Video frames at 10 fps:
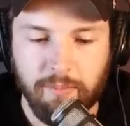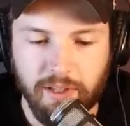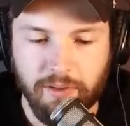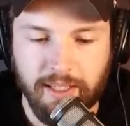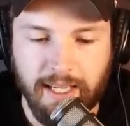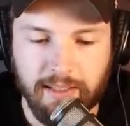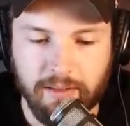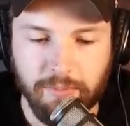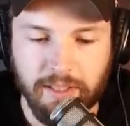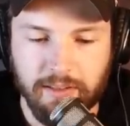but you're the
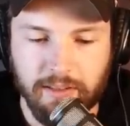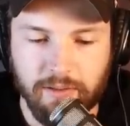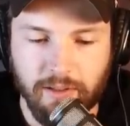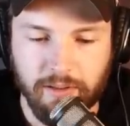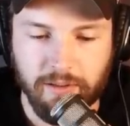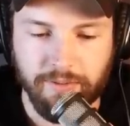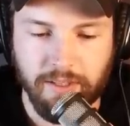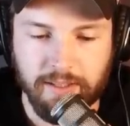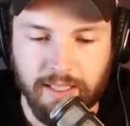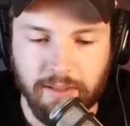asshole because you took those
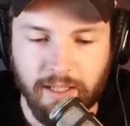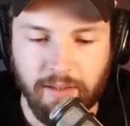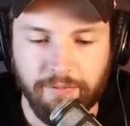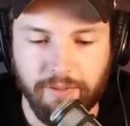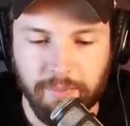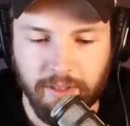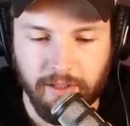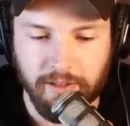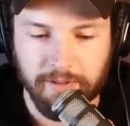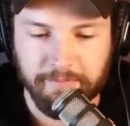feelings out and flipped
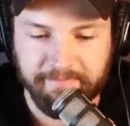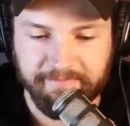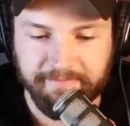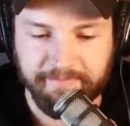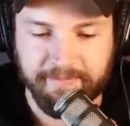on her.